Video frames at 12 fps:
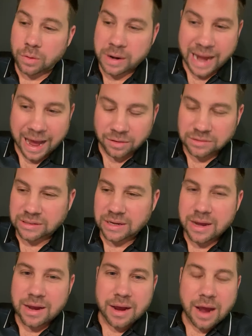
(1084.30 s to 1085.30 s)
renounce.
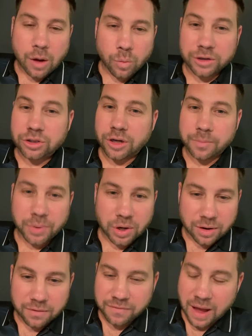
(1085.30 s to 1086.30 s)
I want you to
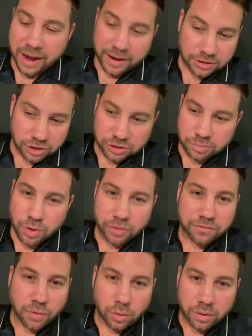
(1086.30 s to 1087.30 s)
purify and just
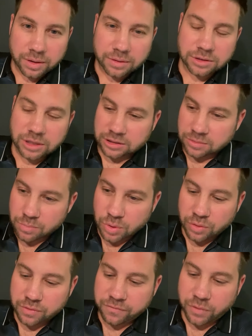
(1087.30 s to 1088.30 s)
move forward. Just
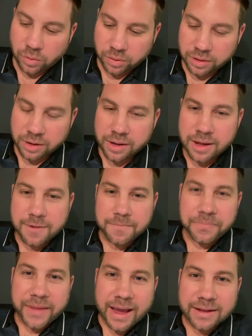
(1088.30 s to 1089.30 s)
move forward.
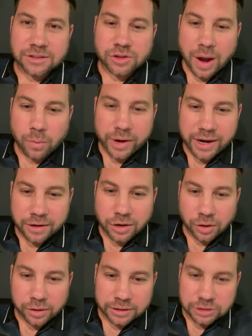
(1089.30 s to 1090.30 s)
And so I want to
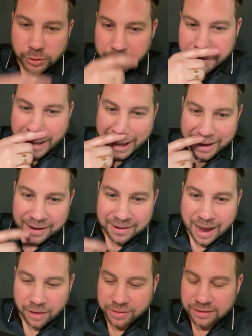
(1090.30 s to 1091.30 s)
encourage you in that.
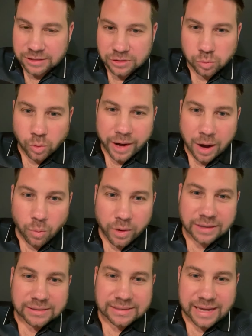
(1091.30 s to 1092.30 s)
And now this is what I
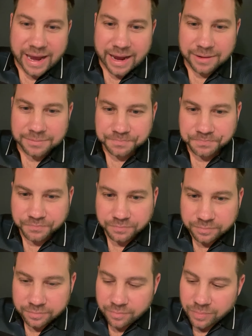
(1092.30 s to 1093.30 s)
want to say
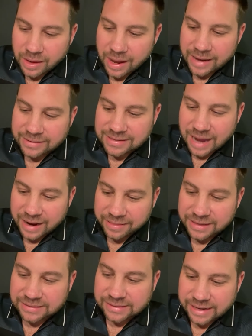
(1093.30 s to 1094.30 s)
and tie
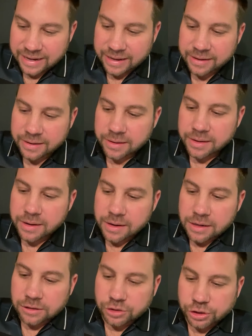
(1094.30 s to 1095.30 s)
this in
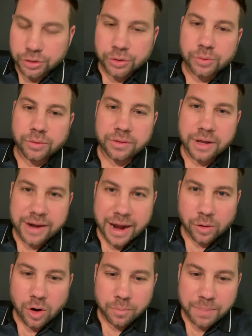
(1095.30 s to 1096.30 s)
to the
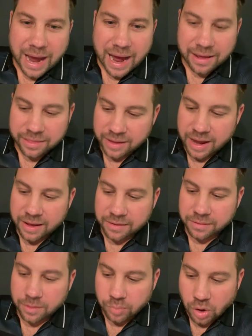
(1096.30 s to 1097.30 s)
narrow path
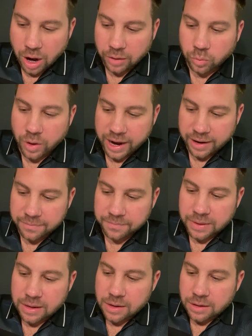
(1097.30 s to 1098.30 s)
and the broad way.
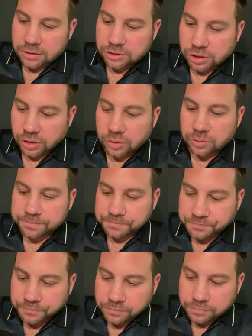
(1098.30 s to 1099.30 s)
So